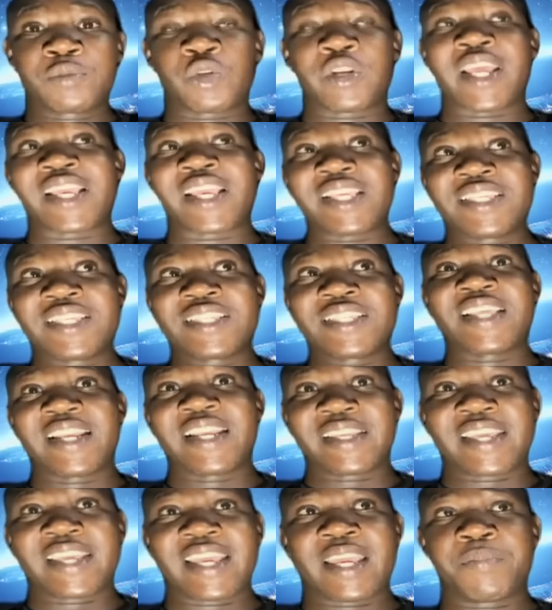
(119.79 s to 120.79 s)
to the
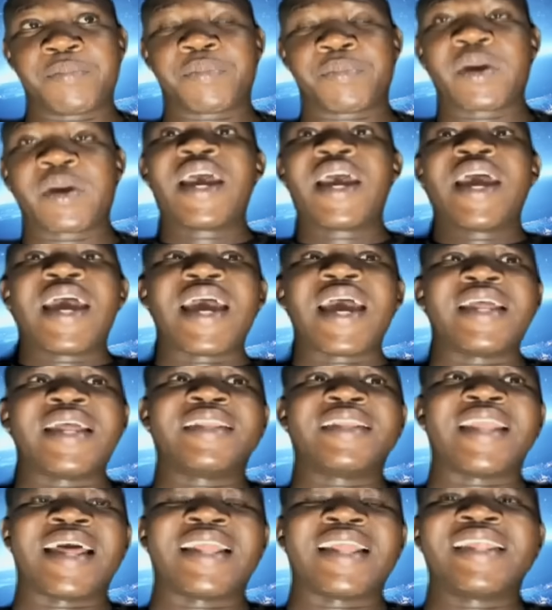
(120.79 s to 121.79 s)
Eastern Cape.
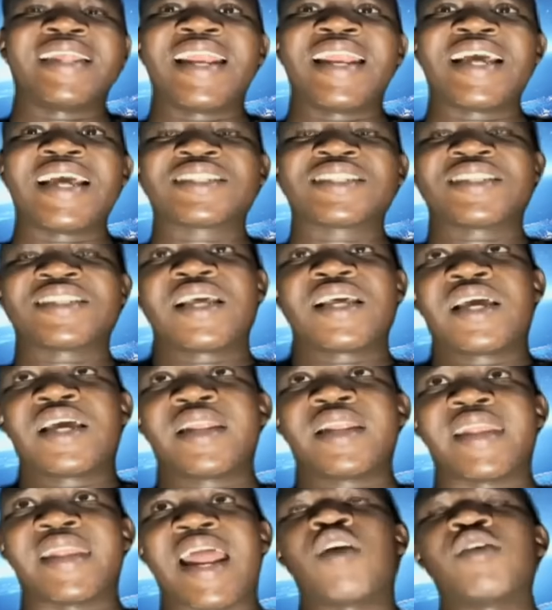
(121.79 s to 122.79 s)
And nonetheless,
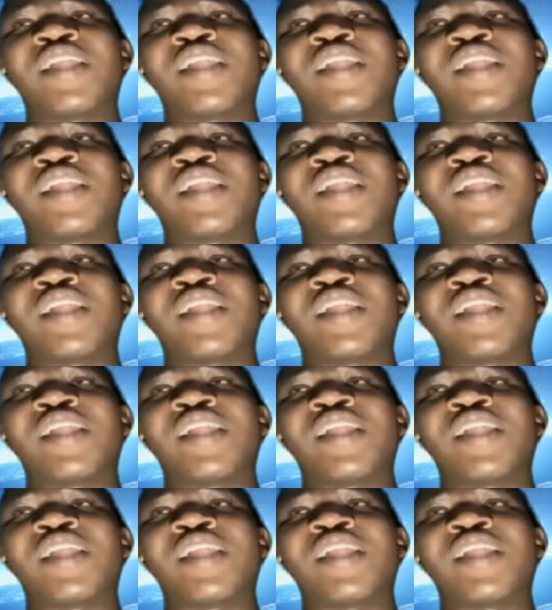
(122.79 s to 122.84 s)
now